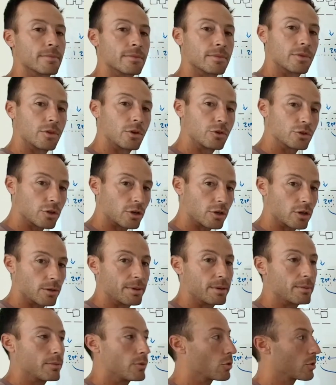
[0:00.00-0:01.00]
Those are a
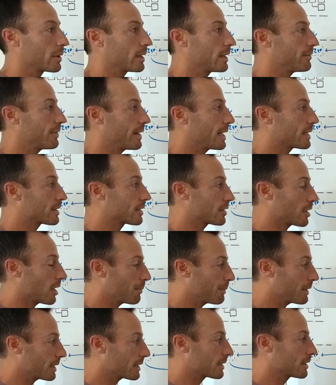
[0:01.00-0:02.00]
bit more advanced
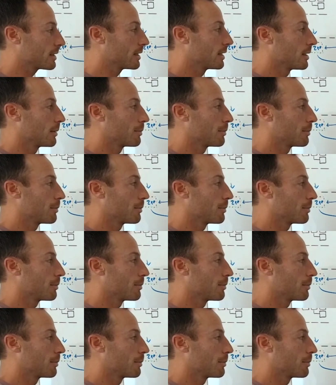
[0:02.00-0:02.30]
topics,